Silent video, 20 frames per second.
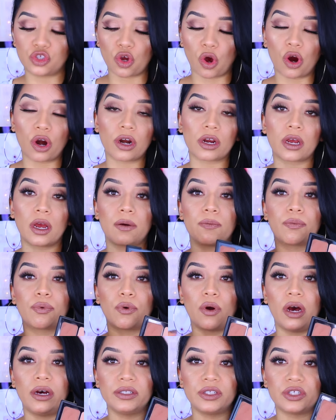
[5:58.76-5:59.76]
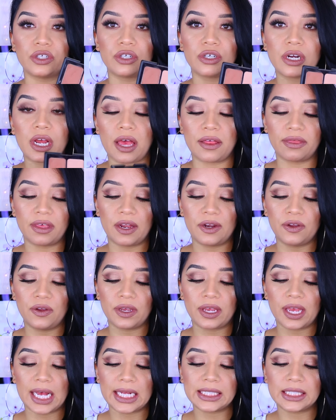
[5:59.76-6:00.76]
dark bronzer, and then
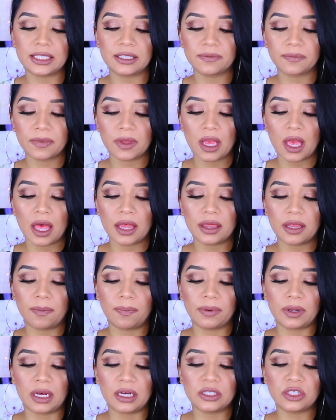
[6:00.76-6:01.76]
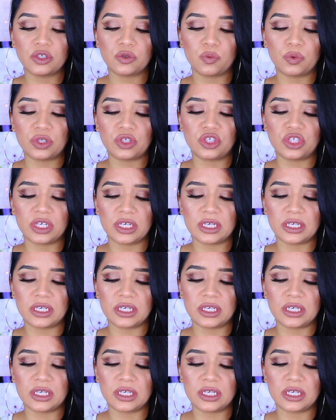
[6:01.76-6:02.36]
you get the blush, which